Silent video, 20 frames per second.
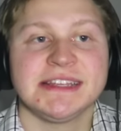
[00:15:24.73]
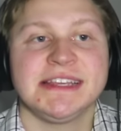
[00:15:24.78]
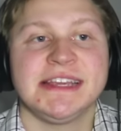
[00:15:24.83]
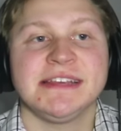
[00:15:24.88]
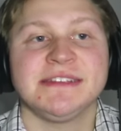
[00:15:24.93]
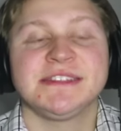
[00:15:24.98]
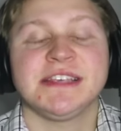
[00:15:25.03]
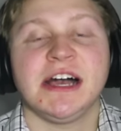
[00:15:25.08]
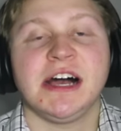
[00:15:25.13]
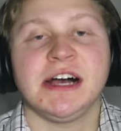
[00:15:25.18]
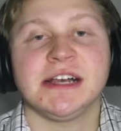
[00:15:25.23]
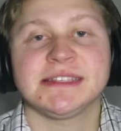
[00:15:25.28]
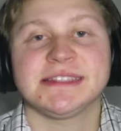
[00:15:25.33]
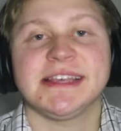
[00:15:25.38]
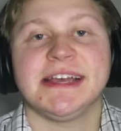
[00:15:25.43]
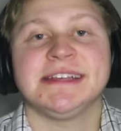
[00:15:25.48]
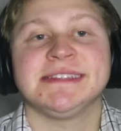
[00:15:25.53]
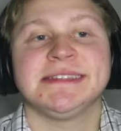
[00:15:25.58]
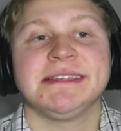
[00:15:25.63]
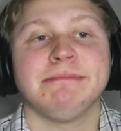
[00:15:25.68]
gives
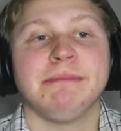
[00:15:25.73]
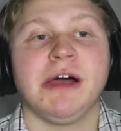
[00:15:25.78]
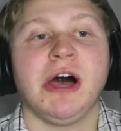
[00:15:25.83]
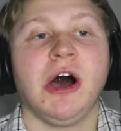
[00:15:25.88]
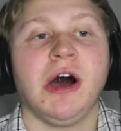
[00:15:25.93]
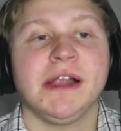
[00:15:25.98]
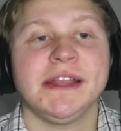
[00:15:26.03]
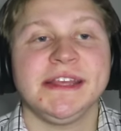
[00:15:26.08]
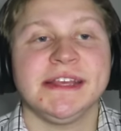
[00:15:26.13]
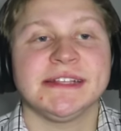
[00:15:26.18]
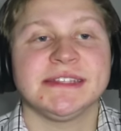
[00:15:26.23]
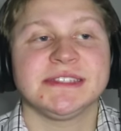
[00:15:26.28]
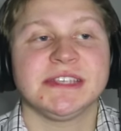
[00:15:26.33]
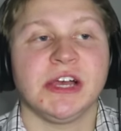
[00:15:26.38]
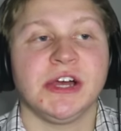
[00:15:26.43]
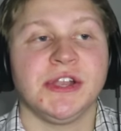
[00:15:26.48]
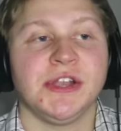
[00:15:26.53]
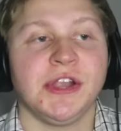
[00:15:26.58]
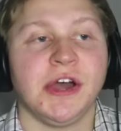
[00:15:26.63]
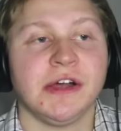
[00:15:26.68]
us as an audience
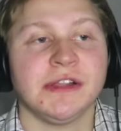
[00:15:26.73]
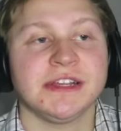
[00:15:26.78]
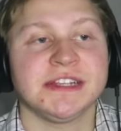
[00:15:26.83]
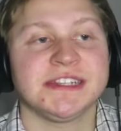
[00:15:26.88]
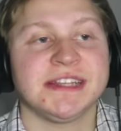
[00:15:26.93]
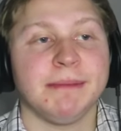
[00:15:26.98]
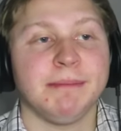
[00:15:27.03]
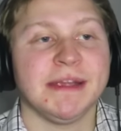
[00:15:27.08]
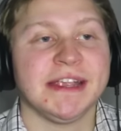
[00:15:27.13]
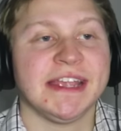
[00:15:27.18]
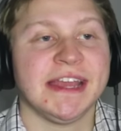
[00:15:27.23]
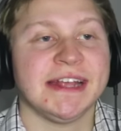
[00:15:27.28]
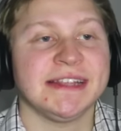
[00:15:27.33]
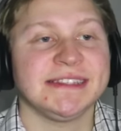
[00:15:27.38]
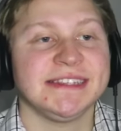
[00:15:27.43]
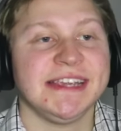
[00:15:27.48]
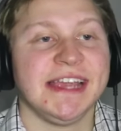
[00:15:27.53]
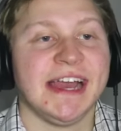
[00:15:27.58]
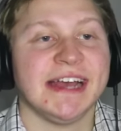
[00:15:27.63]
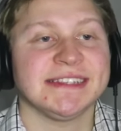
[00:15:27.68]
knowledge that
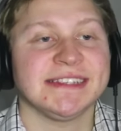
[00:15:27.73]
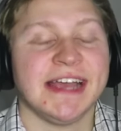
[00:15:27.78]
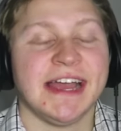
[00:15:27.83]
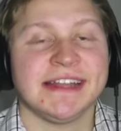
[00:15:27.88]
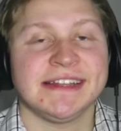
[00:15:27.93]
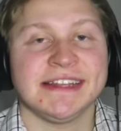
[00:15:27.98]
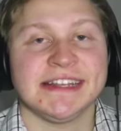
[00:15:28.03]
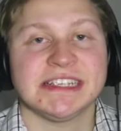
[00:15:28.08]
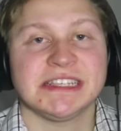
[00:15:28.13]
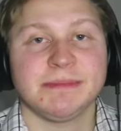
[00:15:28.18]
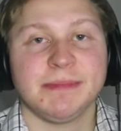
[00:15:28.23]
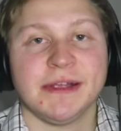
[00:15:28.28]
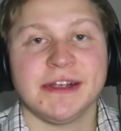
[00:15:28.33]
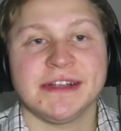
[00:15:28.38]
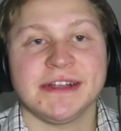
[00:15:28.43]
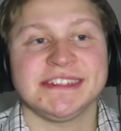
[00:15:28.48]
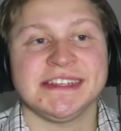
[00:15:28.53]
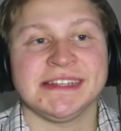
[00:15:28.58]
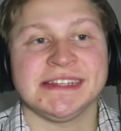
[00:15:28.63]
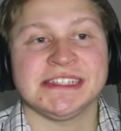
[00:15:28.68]
Mackenzie has had an
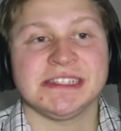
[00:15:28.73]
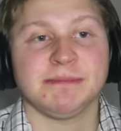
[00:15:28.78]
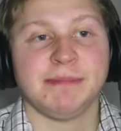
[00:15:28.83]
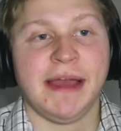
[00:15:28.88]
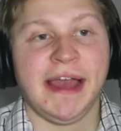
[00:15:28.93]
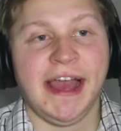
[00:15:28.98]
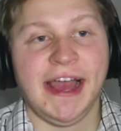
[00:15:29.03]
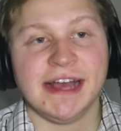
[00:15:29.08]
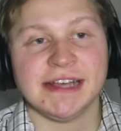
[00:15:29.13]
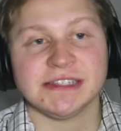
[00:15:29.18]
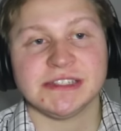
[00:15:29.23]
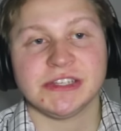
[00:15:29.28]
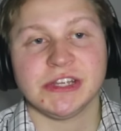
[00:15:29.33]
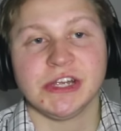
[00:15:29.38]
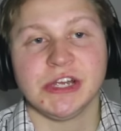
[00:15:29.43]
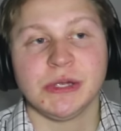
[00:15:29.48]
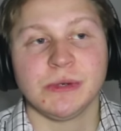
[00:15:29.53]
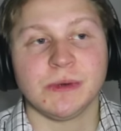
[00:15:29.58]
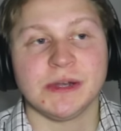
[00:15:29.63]
experience in his past